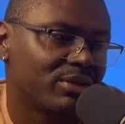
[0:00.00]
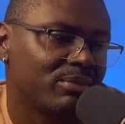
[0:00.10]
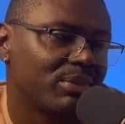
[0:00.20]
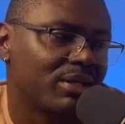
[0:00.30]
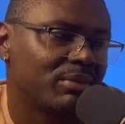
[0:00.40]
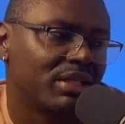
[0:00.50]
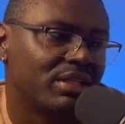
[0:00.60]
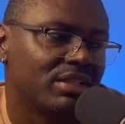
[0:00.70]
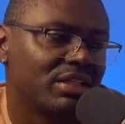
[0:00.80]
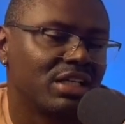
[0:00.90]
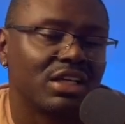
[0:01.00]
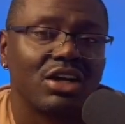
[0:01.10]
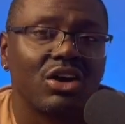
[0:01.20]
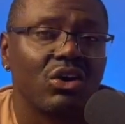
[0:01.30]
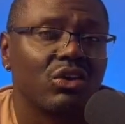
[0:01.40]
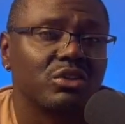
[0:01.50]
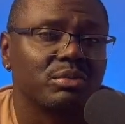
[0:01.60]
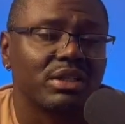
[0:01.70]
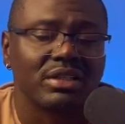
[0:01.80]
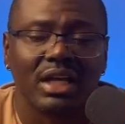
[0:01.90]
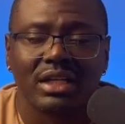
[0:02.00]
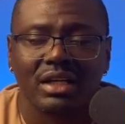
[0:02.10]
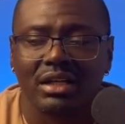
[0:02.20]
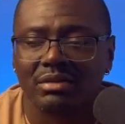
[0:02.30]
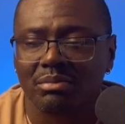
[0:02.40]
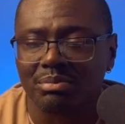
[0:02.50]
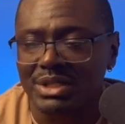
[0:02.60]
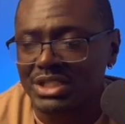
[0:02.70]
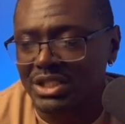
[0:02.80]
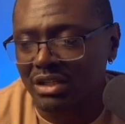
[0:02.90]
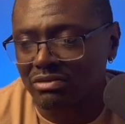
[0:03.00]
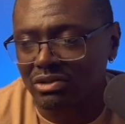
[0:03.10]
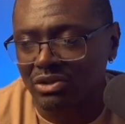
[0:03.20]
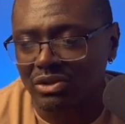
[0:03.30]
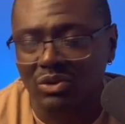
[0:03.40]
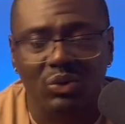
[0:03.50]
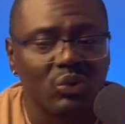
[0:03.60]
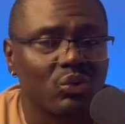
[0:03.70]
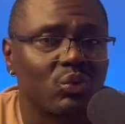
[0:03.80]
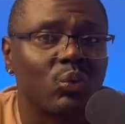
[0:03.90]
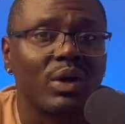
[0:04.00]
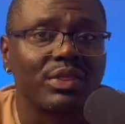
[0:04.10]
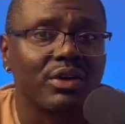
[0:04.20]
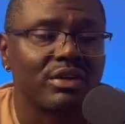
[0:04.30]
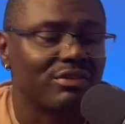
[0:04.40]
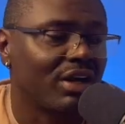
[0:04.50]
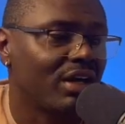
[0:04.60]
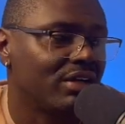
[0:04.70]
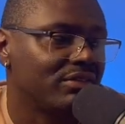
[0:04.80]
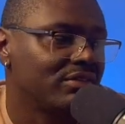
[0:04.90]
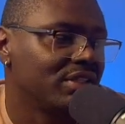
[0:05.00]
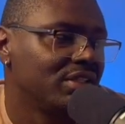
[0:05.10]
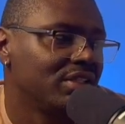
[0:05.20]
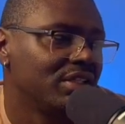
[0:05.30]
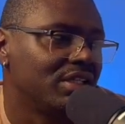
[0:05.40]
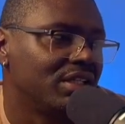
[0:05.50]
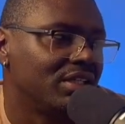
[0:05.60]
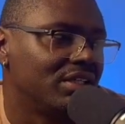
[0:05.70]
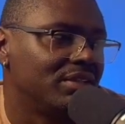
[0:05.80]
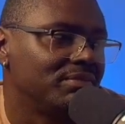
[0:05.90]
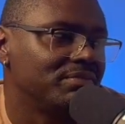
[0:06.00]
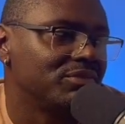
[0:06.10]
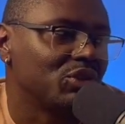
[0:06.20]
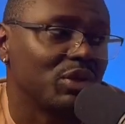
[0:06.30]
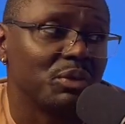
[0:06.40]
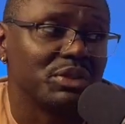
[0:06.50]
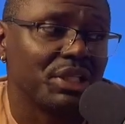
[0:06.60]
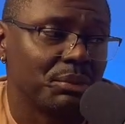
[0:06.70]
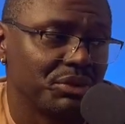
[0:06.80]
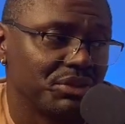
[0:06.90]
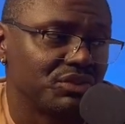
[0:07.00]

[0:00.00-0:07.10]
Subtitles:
But I mean, he could have got all those players. I got Bijan for 135. So he was able to